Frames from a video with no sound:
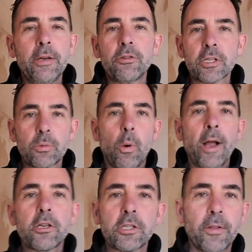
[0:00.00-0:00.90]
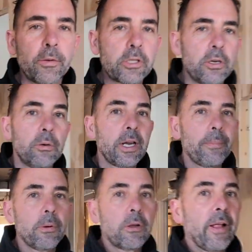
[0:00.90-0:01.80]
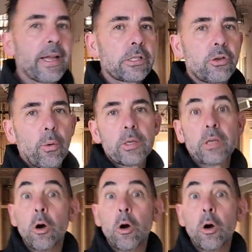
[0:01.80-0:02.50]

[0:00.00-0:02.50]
You just watched those two double glass doors